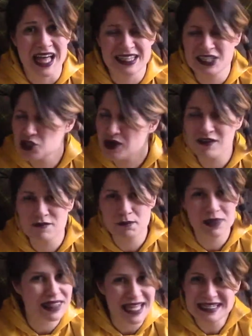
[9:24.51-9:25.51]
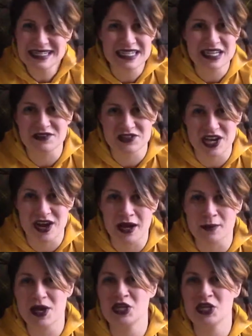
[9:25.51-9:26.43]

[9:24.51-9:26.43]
that you have plenty of time,